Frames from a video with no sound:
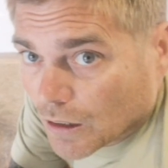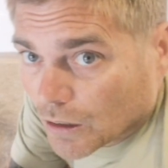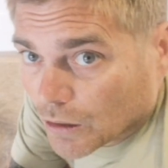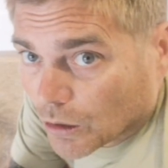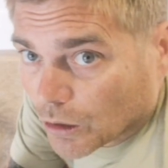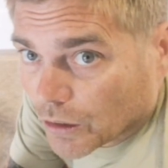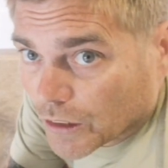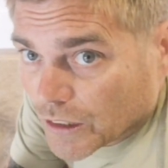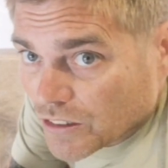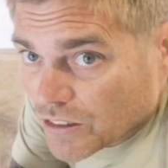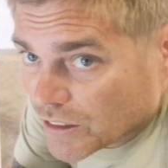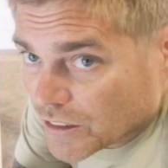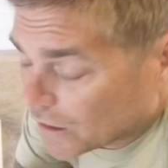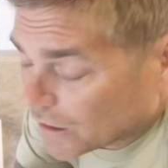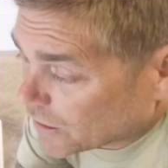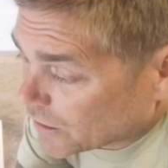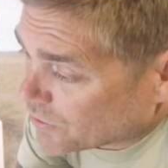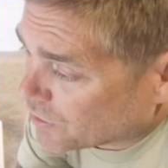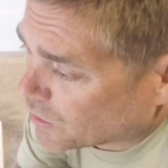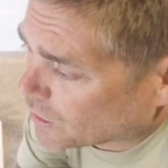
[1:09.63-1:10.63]
Got this
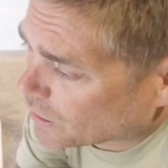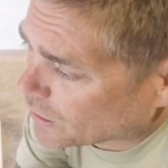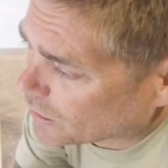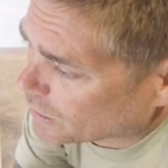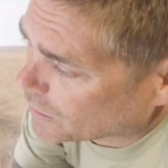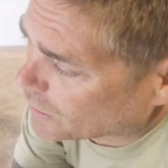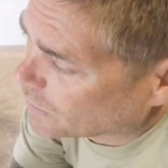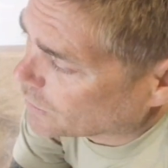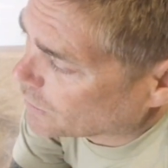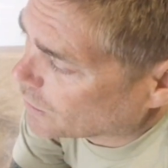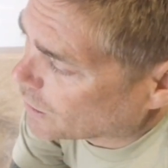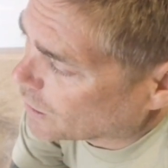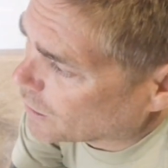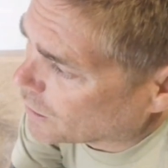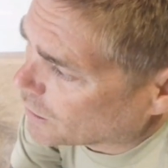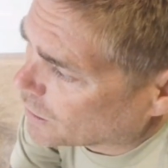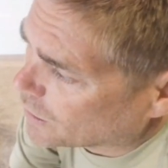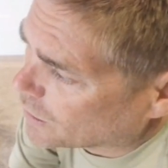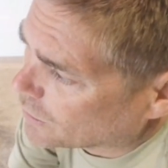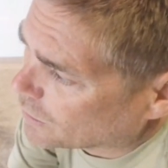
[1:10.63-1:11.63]
knife,
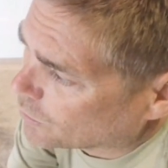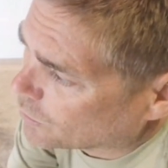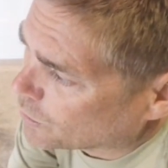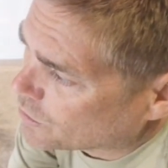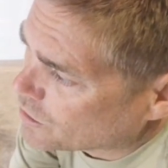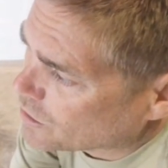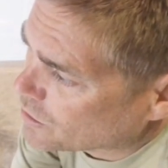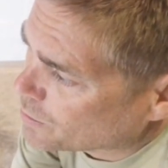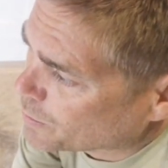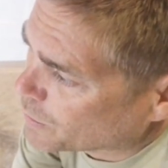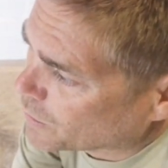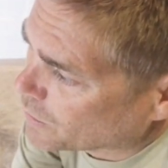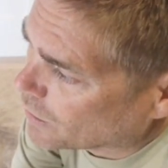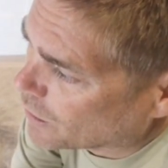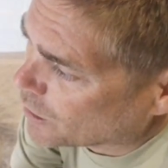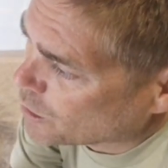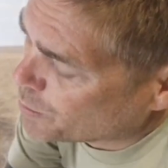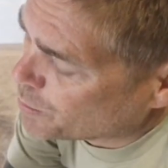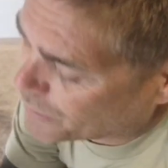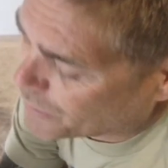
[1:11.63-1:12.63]
which is
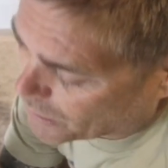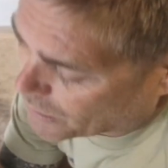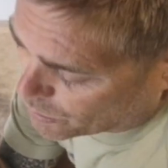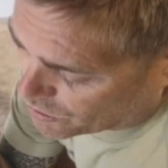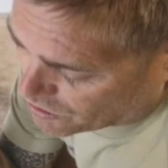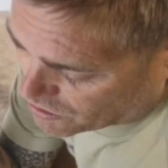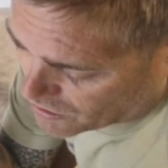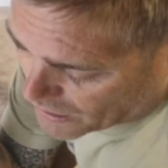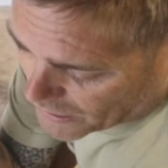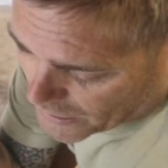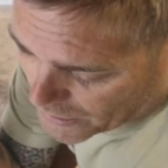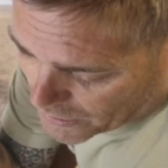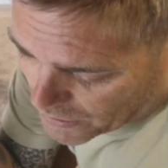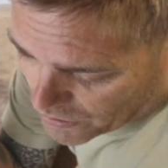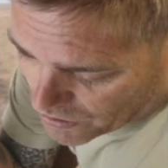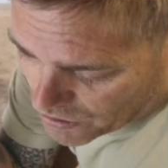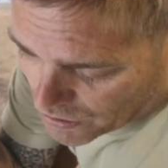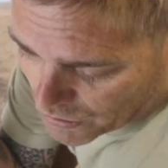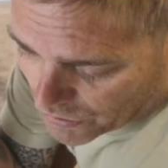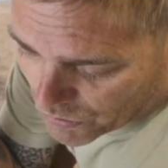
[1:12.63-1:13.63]
my open L
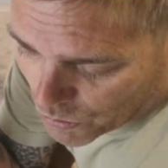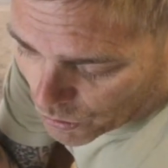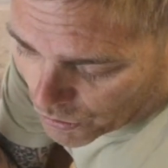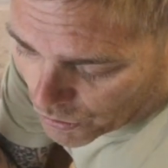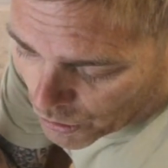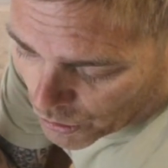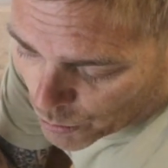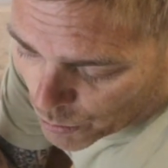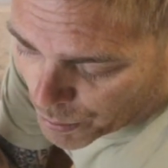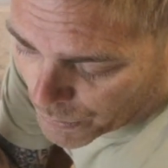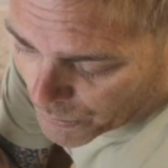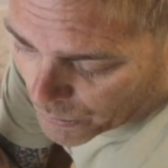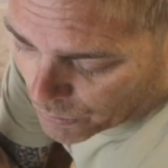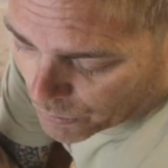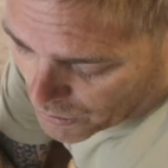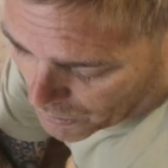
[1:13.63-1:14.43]
stainless, and I've got an open L